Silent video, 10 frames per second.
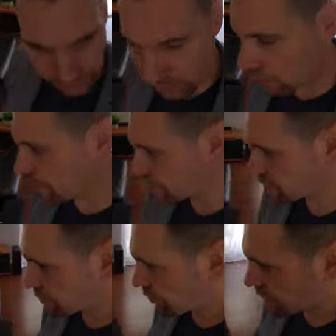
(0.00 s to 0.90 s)
Hallway
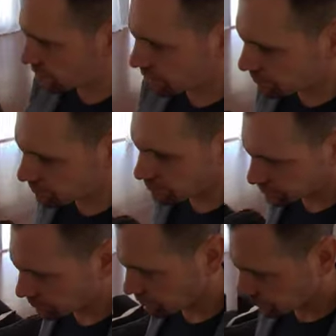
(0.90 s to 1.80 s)
storage.
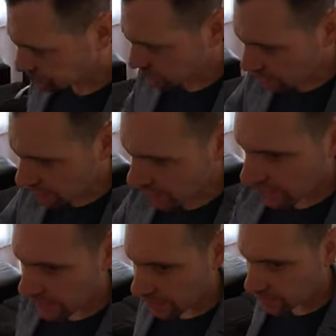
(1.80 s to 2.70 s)
And
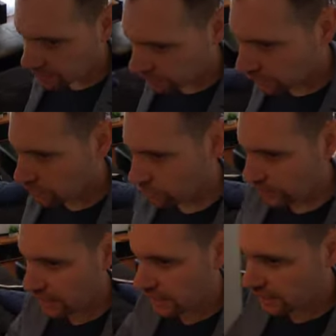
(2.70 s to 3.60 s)
as
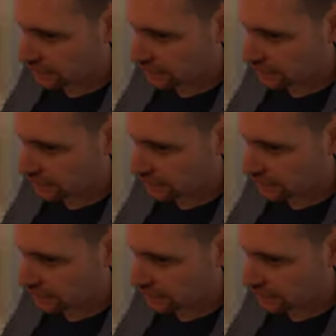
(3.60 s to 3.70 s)
we head